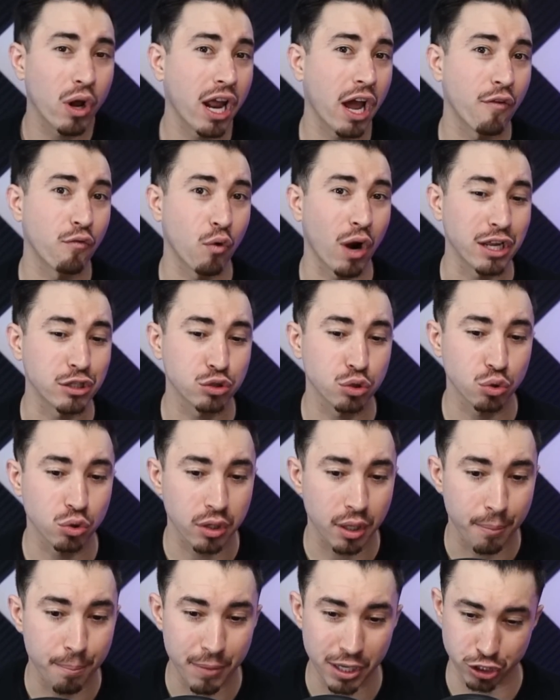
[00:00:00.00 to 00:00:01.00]
have wrestled
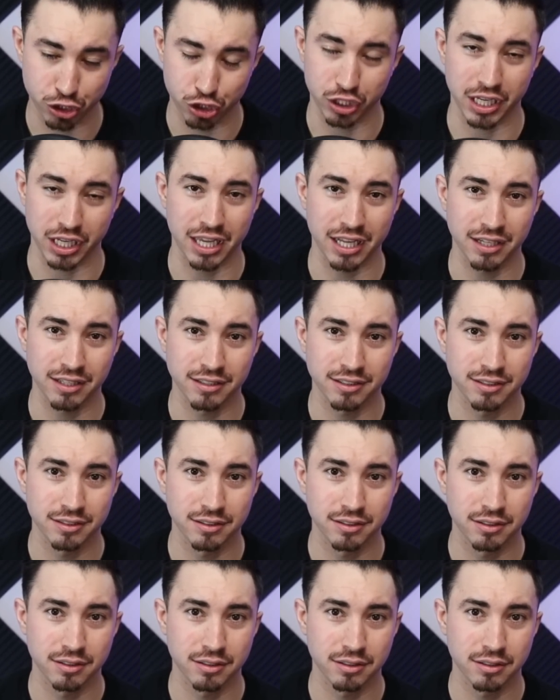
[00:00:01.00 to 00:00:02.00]
Michigan.
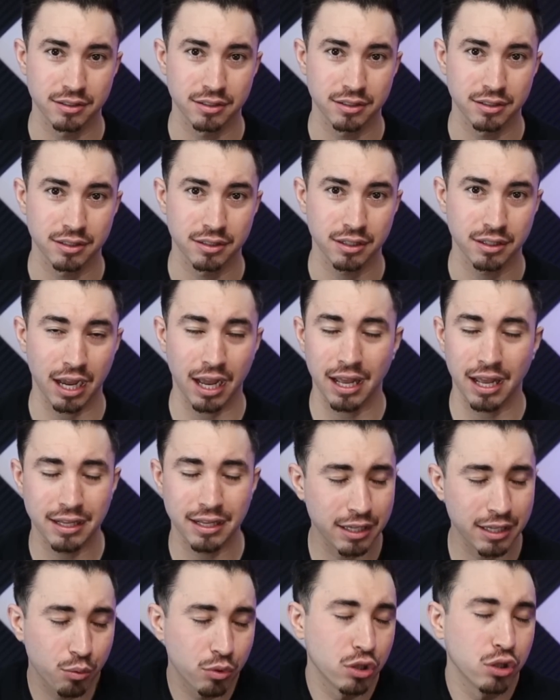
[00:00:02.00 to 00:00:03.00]

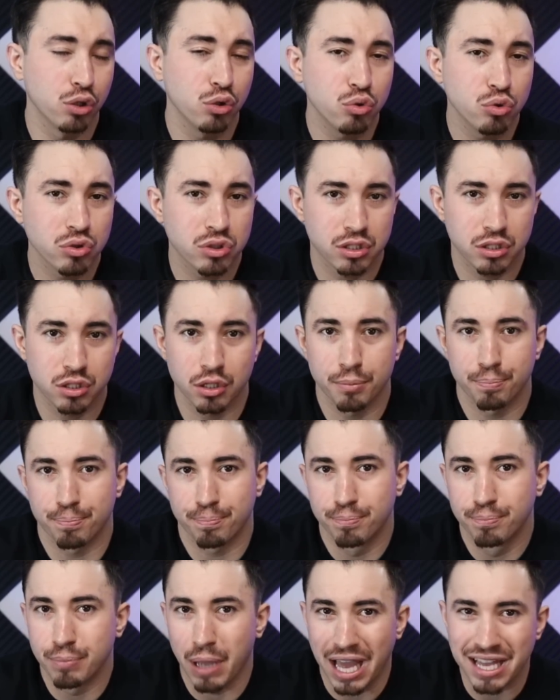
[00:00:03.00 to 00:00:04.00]
They would lose to
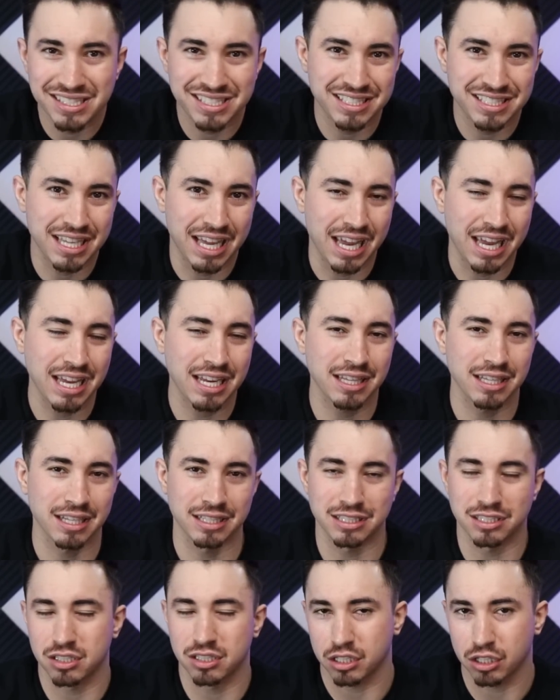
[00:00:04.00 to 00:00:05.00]
Penn State,
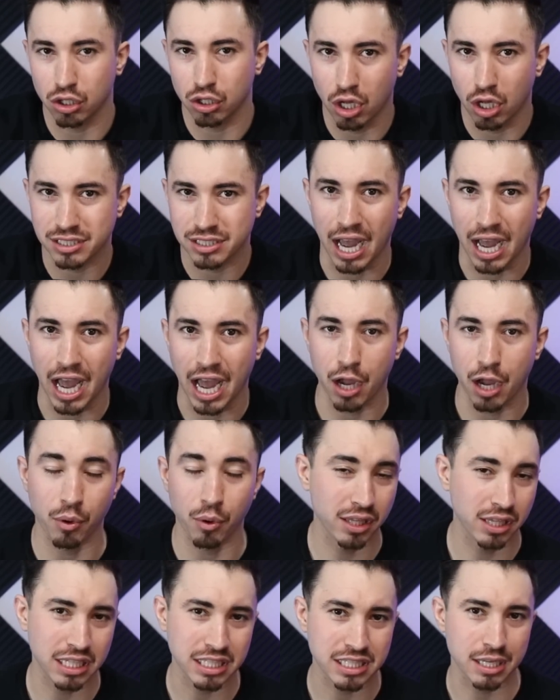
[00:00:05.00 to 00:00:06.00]
just like they lost to Iowa,
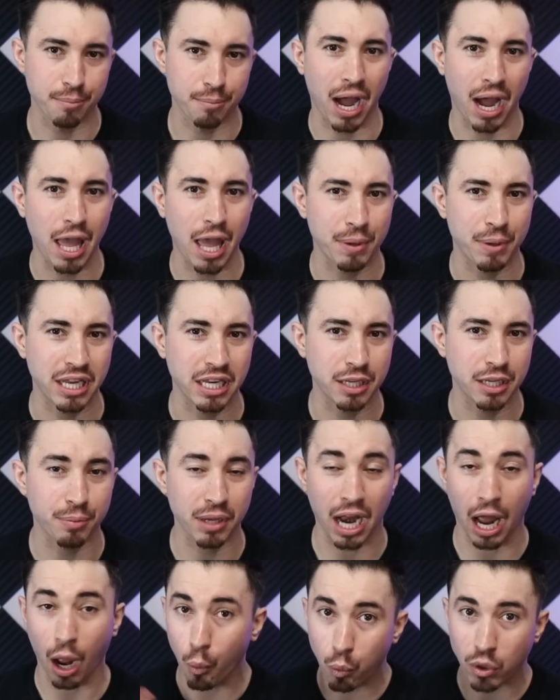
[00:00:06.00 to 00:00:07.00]
at least in my opinion. But
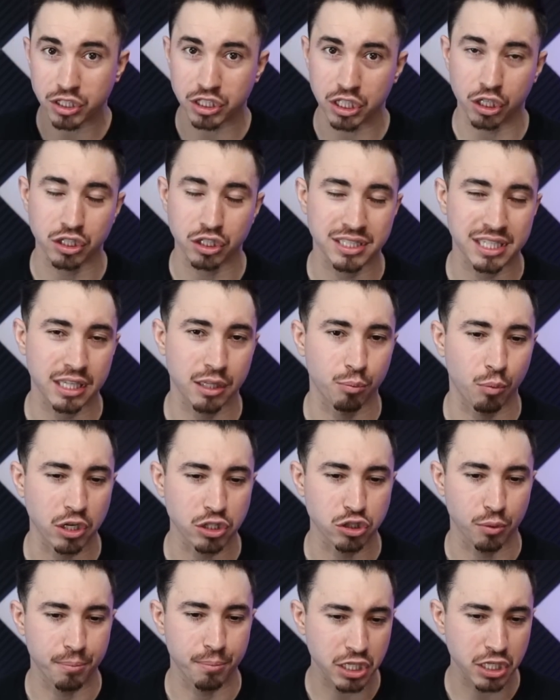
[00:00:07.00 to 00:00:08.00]
I wish I could see them
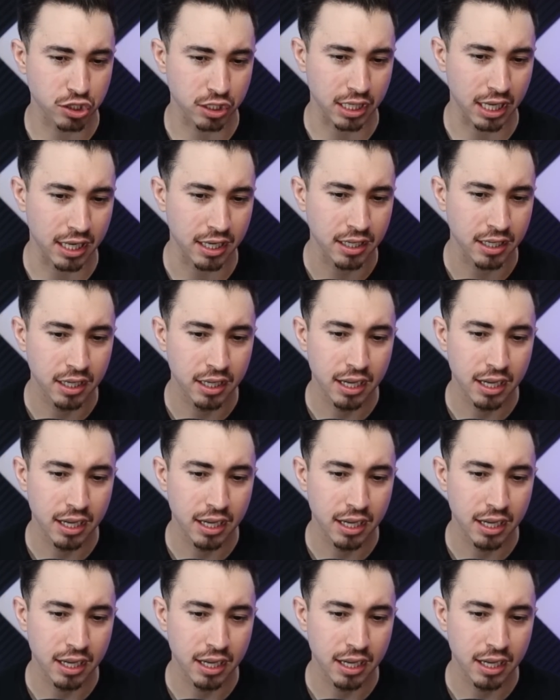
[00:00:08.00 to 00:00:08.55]
wrestle Michigan.